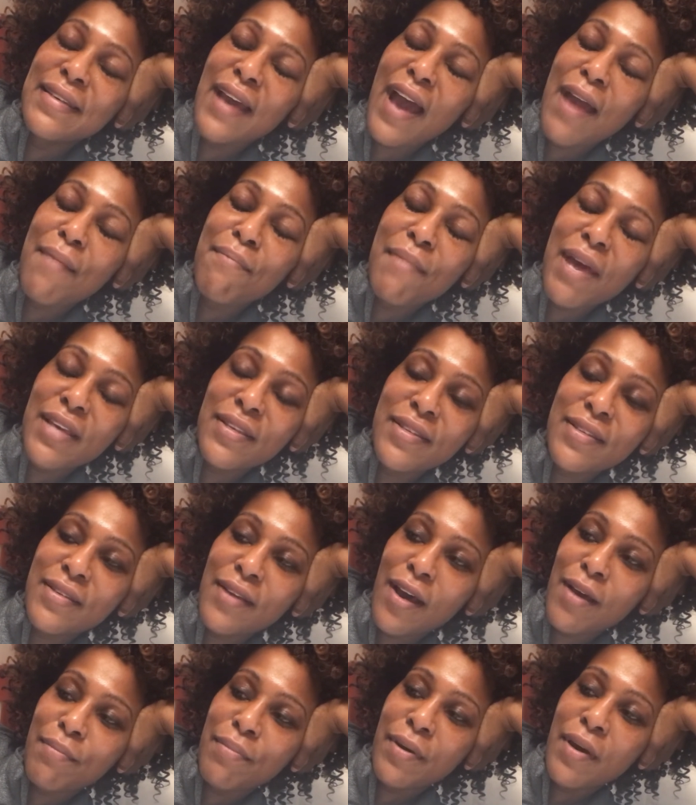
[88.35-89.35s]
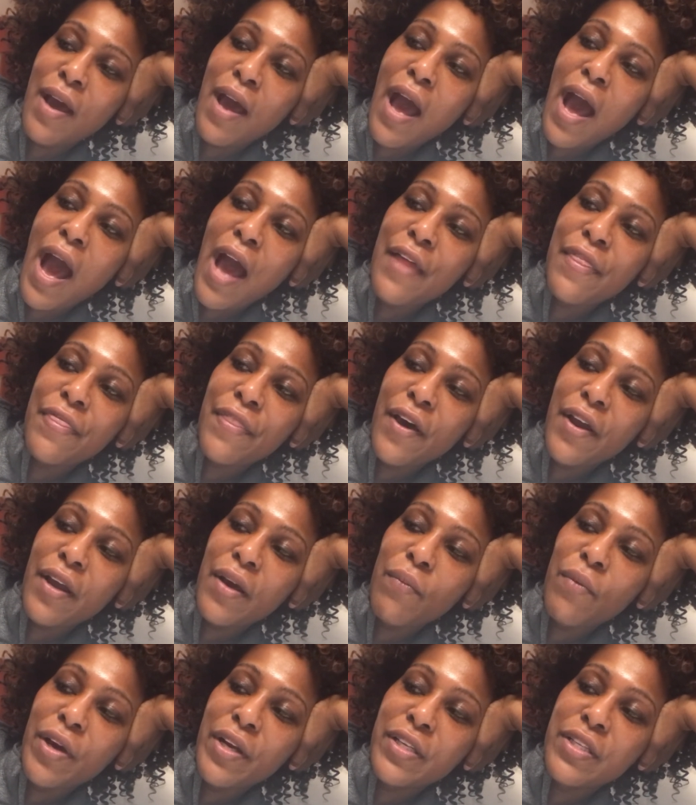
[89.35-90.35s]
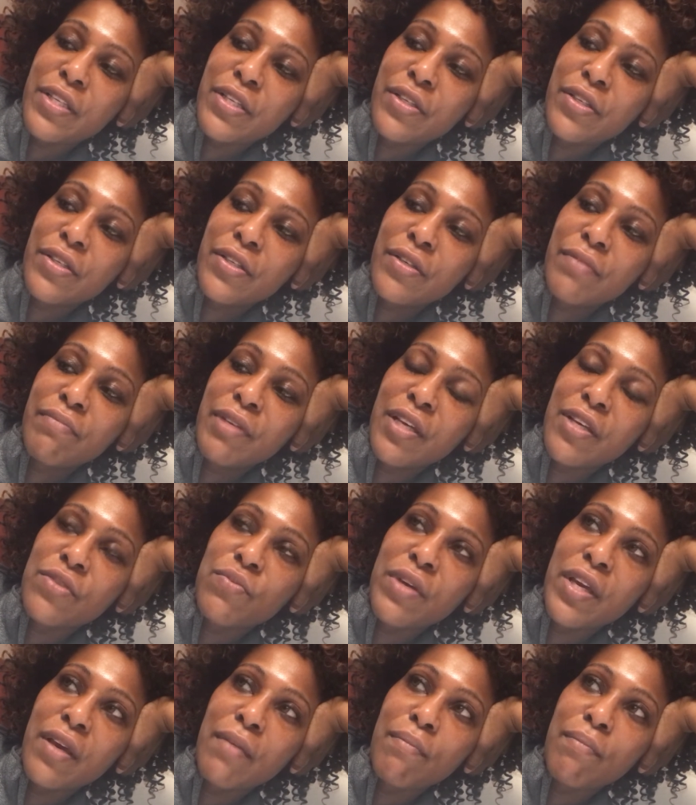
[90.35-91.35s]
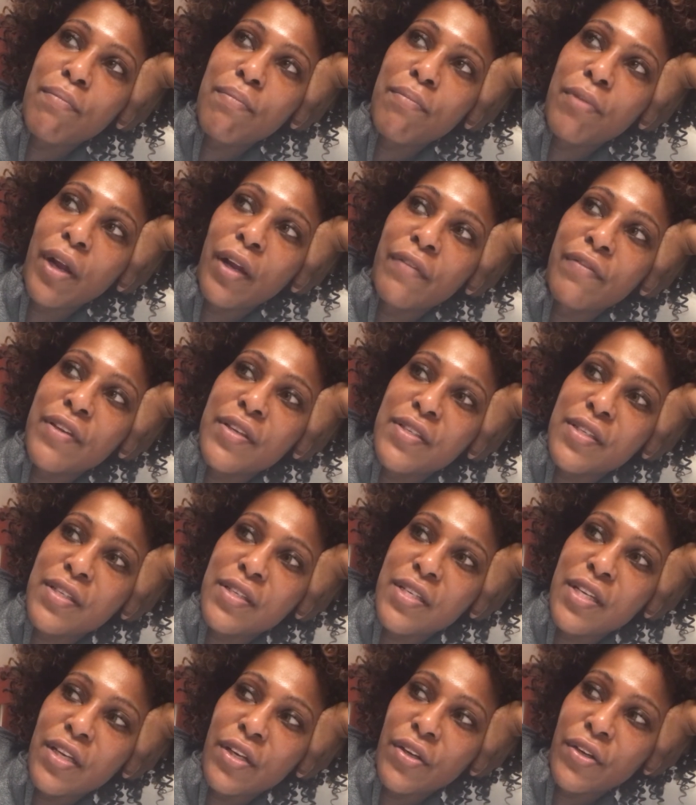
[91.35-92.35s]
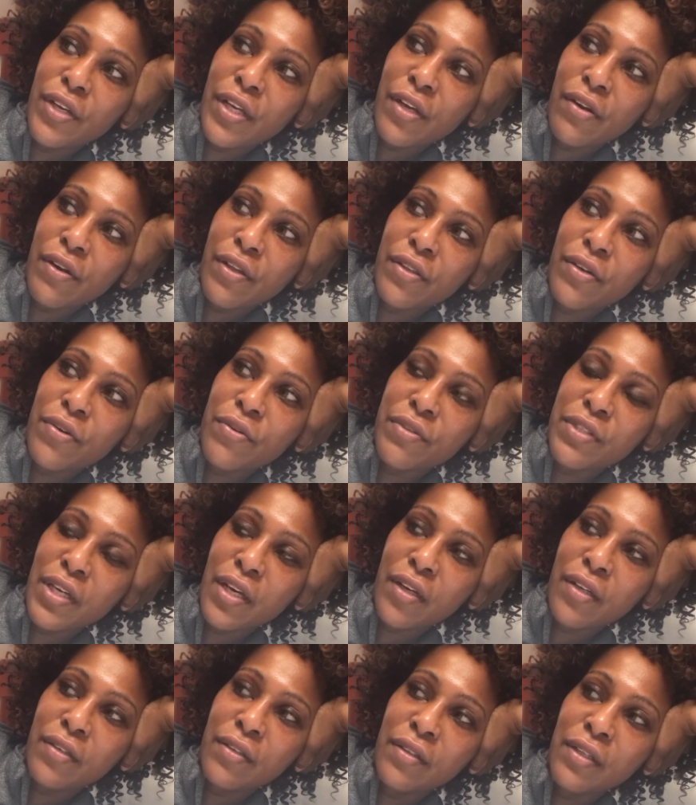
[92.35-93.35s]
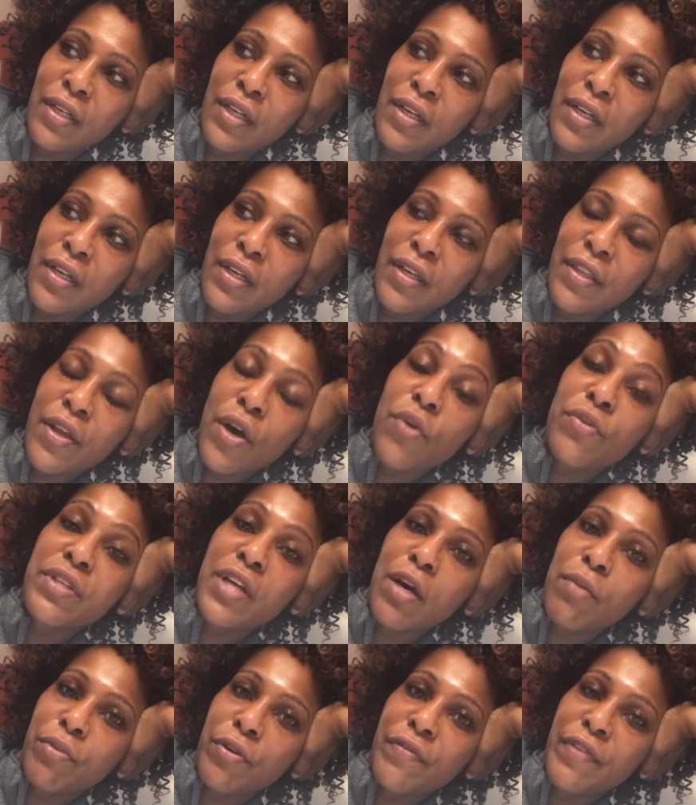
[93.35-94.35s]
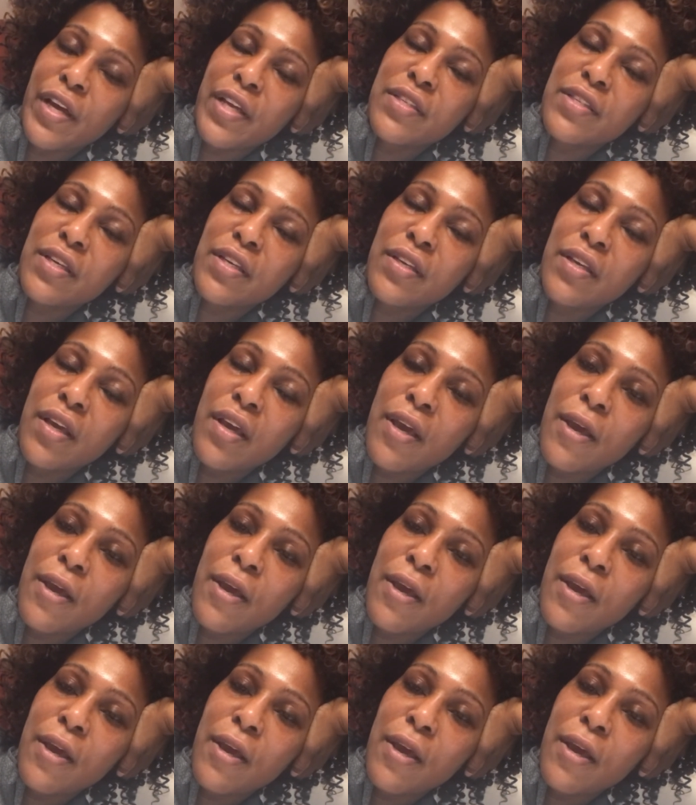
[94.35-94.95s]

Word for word: I messed up. I thought I wanted to, because we get breakfast and dinner here at the hotel, the hotel provides it.